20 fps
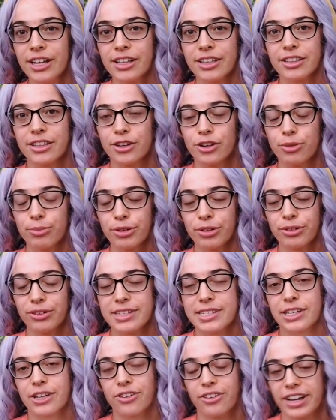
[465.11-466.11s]
The new moon is
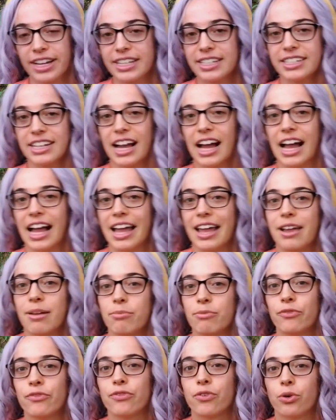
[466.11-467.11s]
a great time
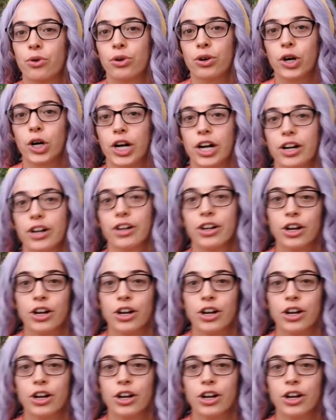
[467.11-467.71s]
for